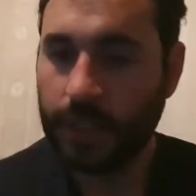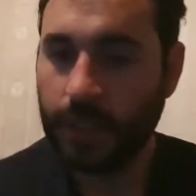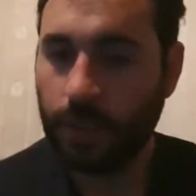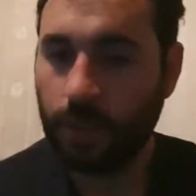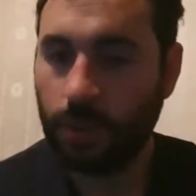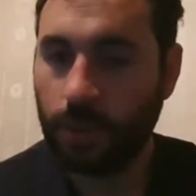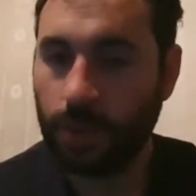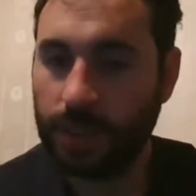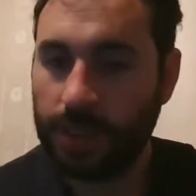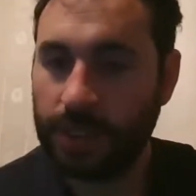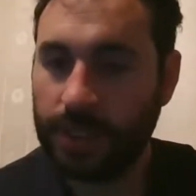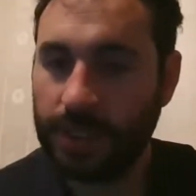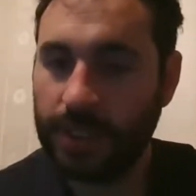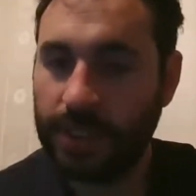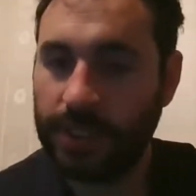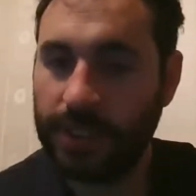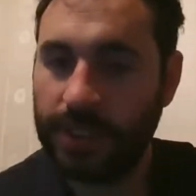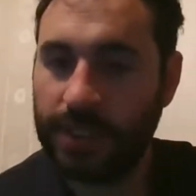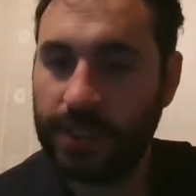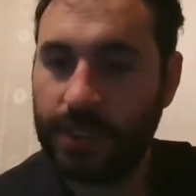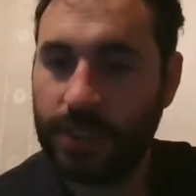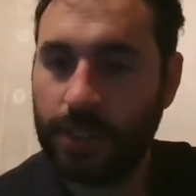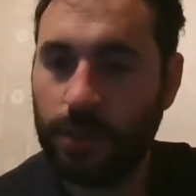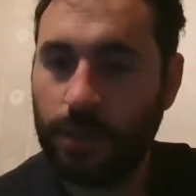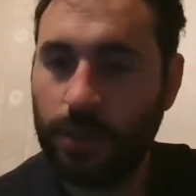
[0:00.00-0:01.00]
What
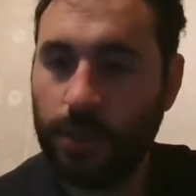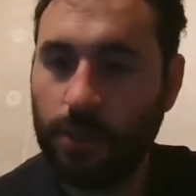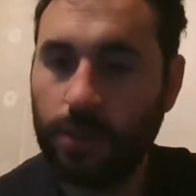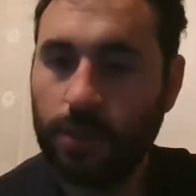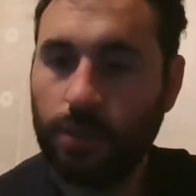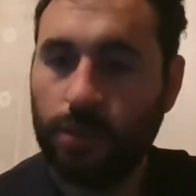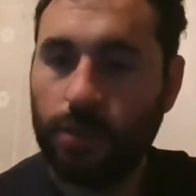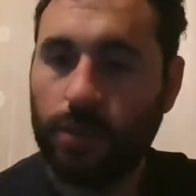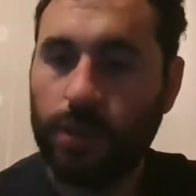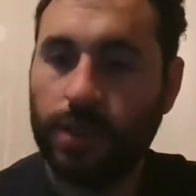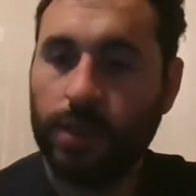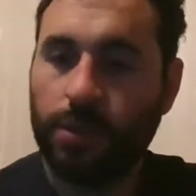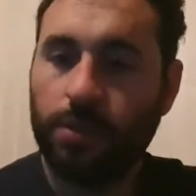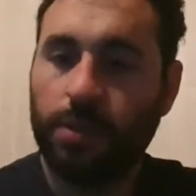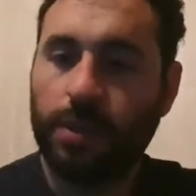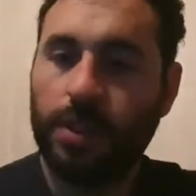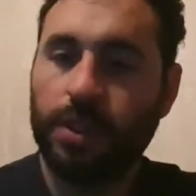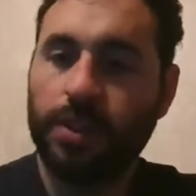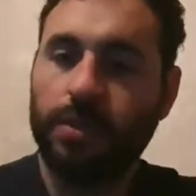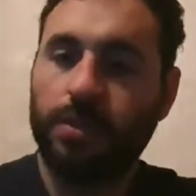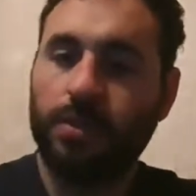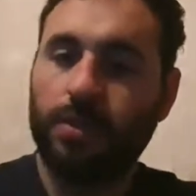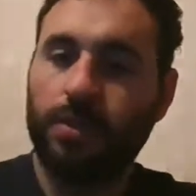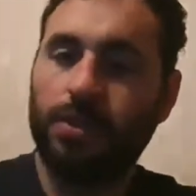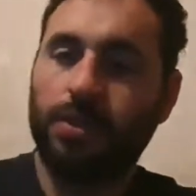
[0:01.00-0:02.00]
LSD do you usually
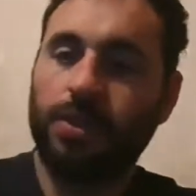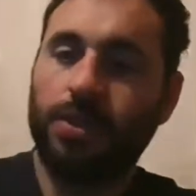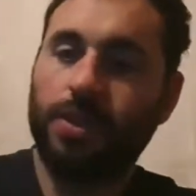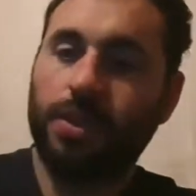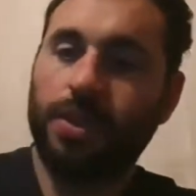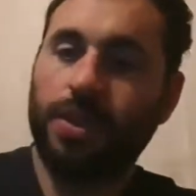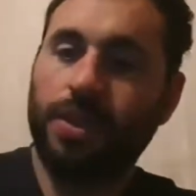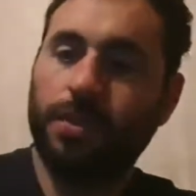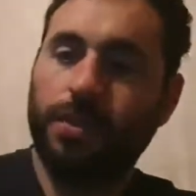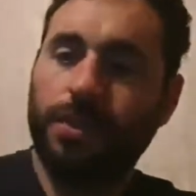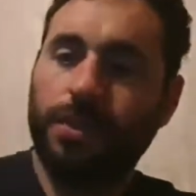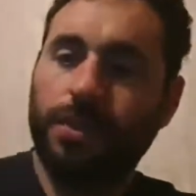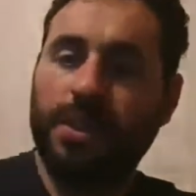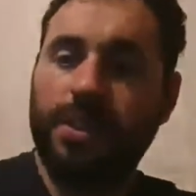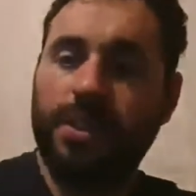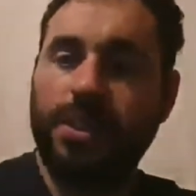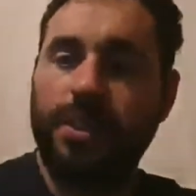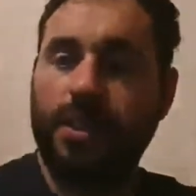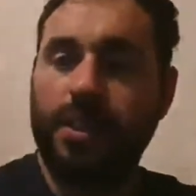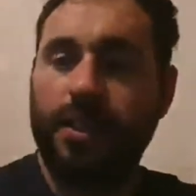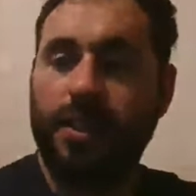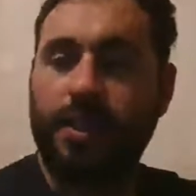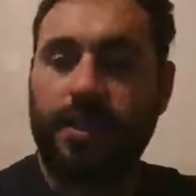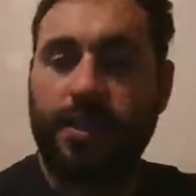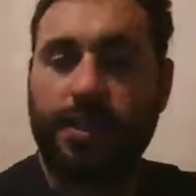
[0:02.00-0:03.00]
run on your
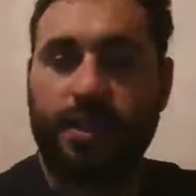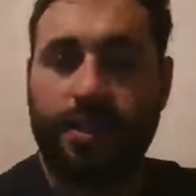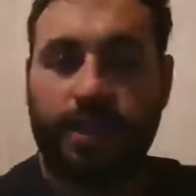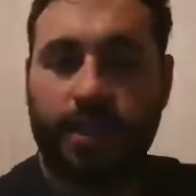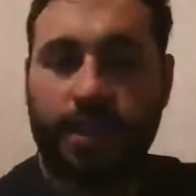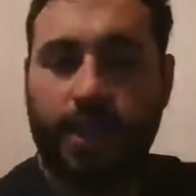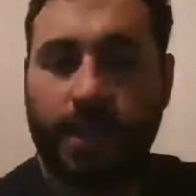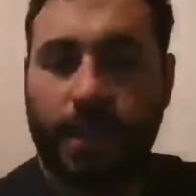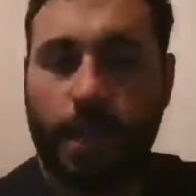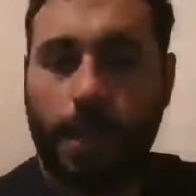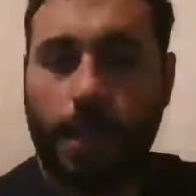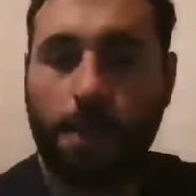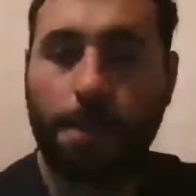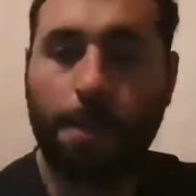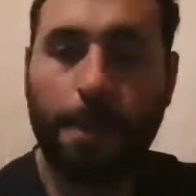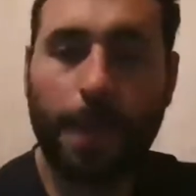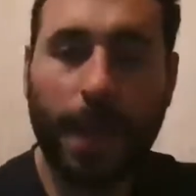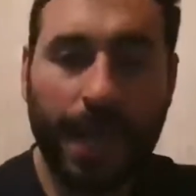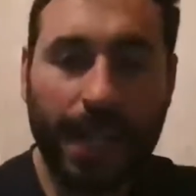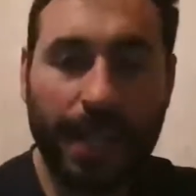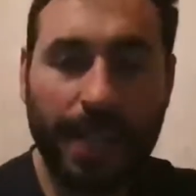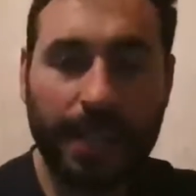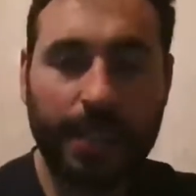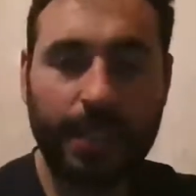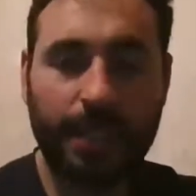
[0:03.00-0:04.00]
318IS?
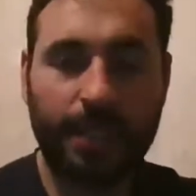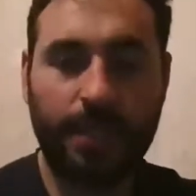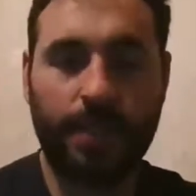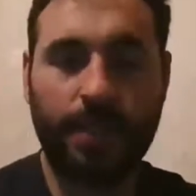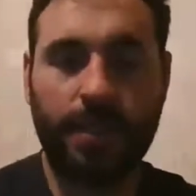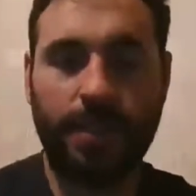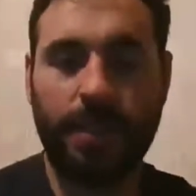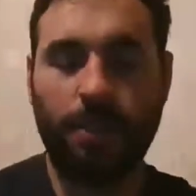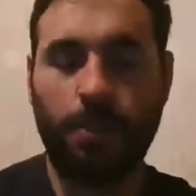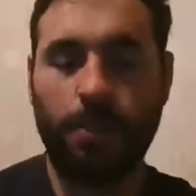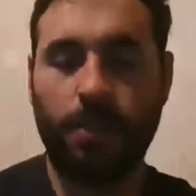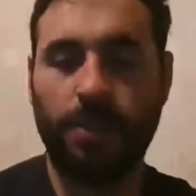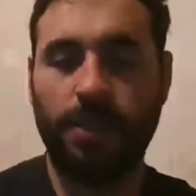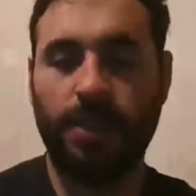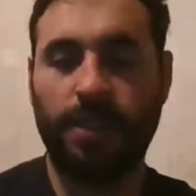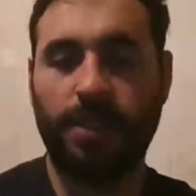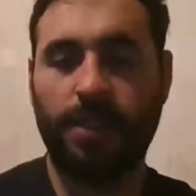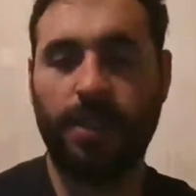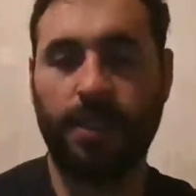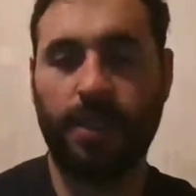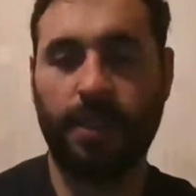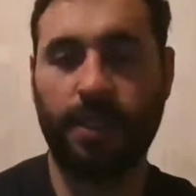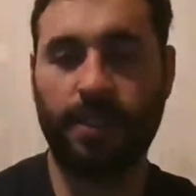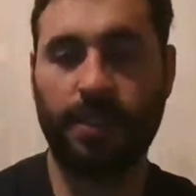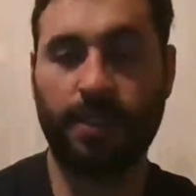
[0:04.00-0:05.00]
My
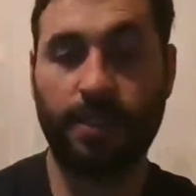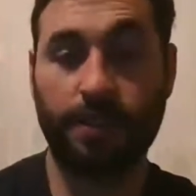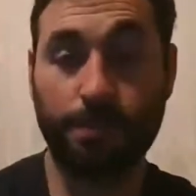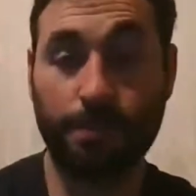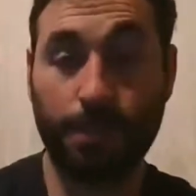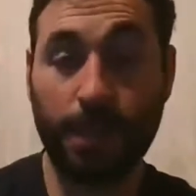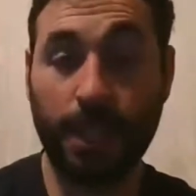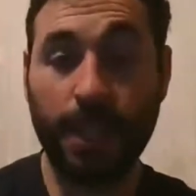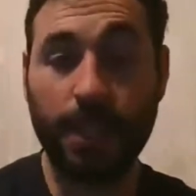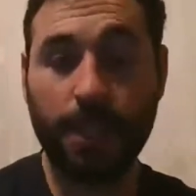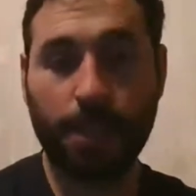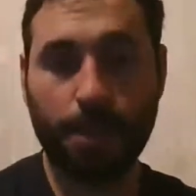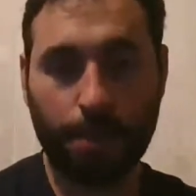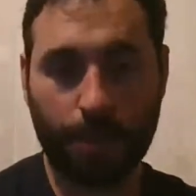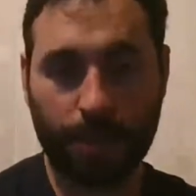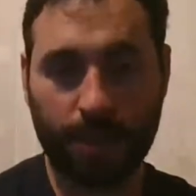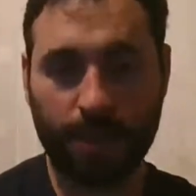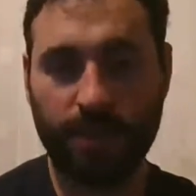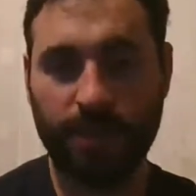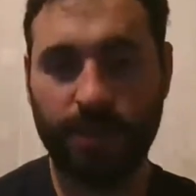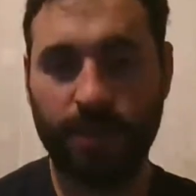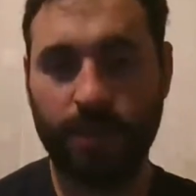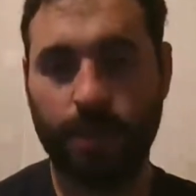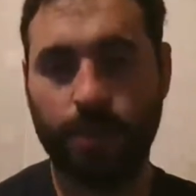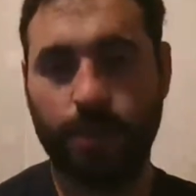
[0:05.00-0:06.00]
318IS, my
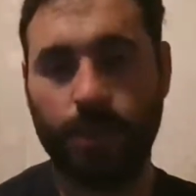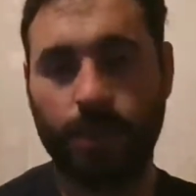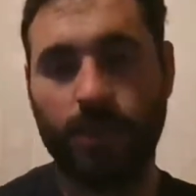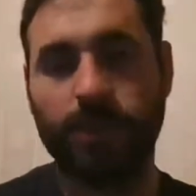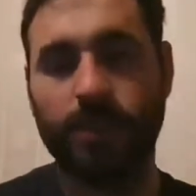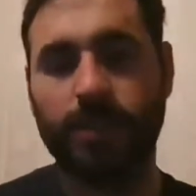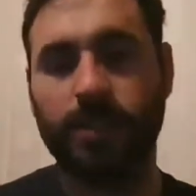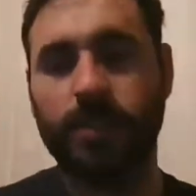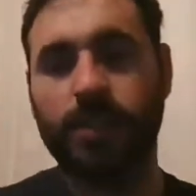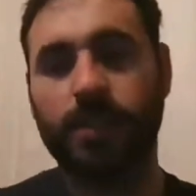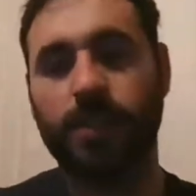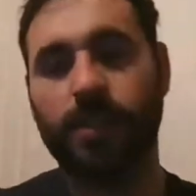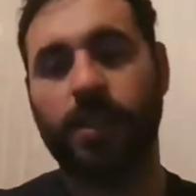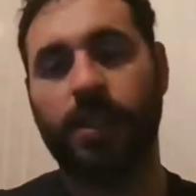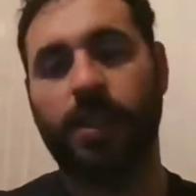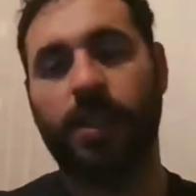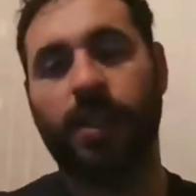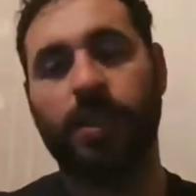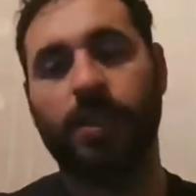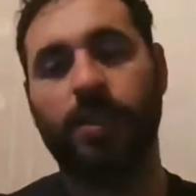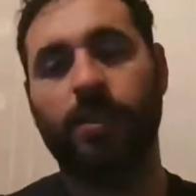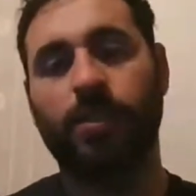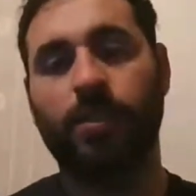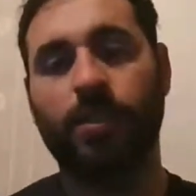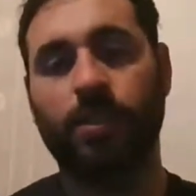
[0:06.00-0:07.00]
personal one, I
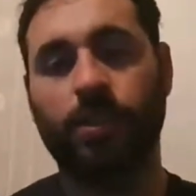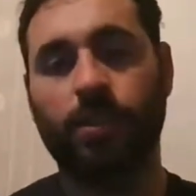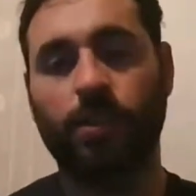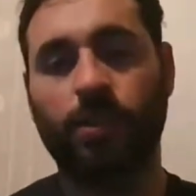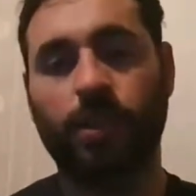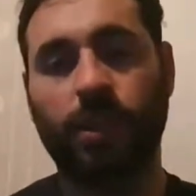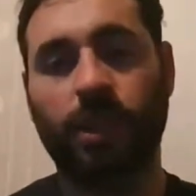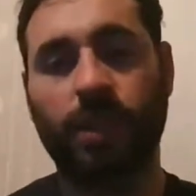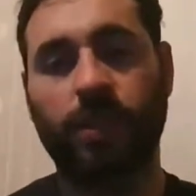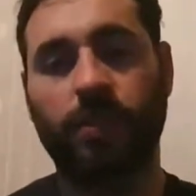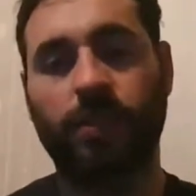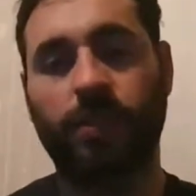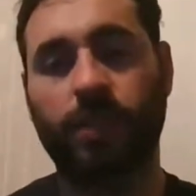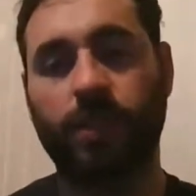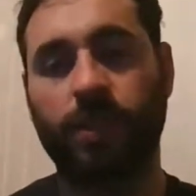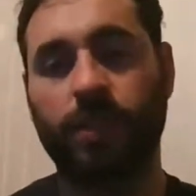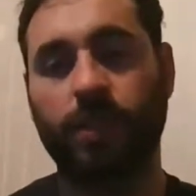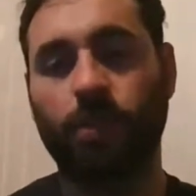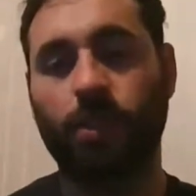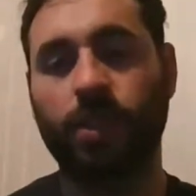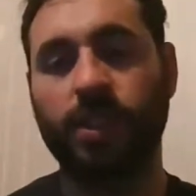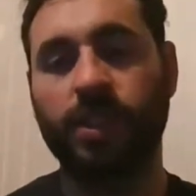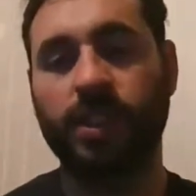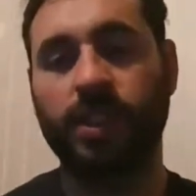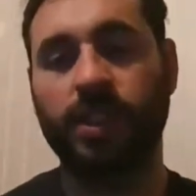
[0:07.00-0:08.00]
used to have a
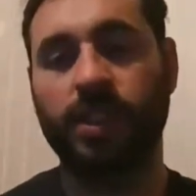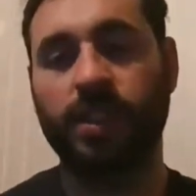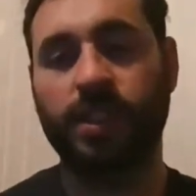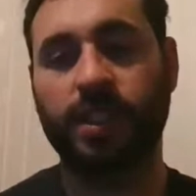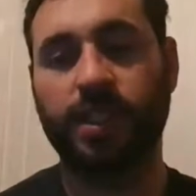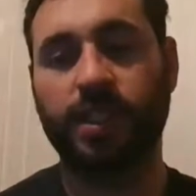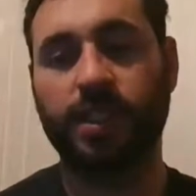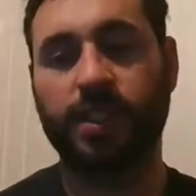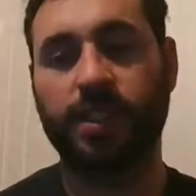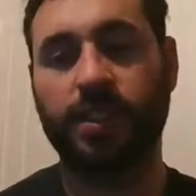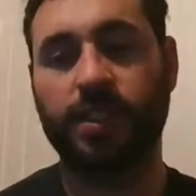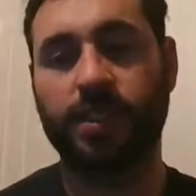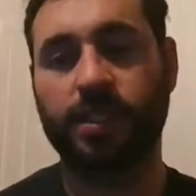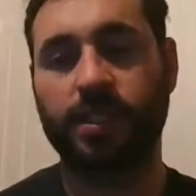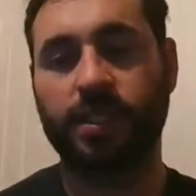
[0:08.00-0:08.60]
188